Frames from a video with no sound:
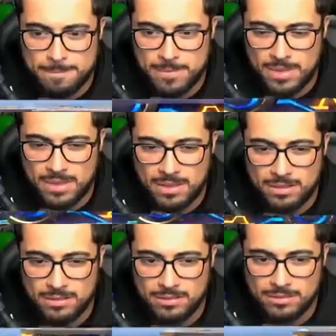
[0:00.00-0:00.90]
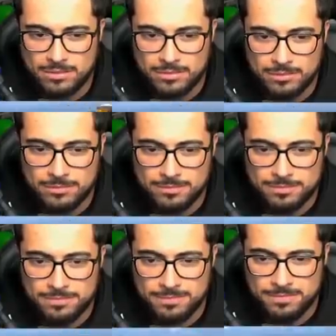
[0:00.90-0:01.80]

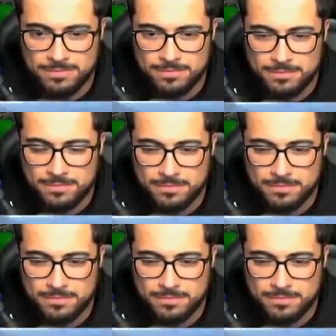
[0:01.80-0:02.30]
(no one is talking)